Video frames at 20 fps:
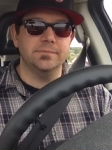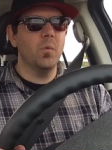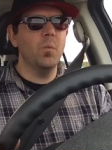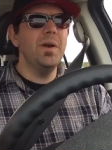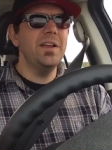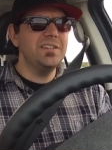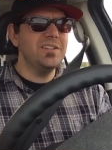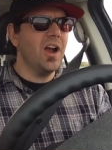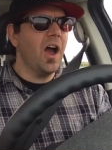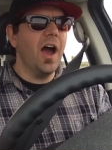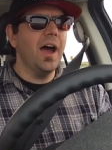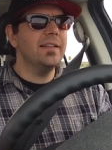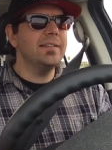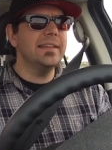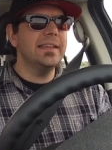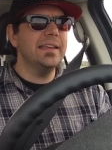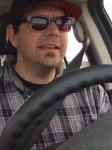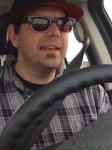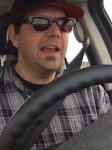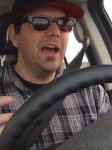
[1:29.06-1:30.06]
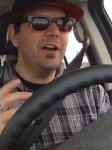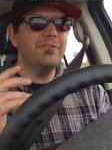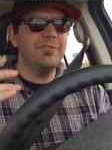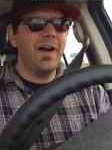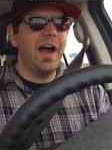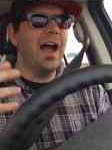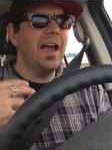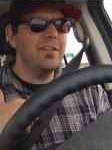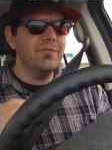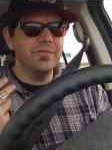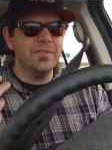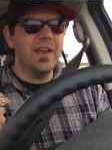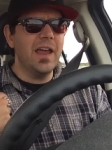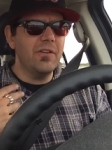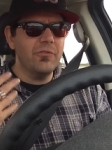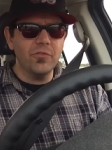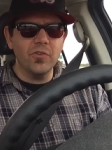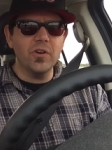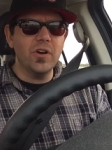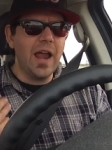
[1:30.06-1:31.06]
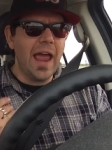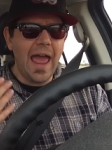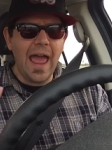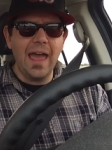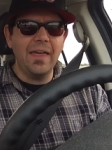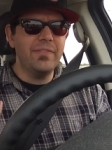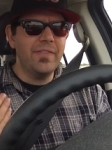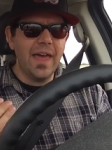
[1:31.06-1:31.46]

which oddly enough, I've never had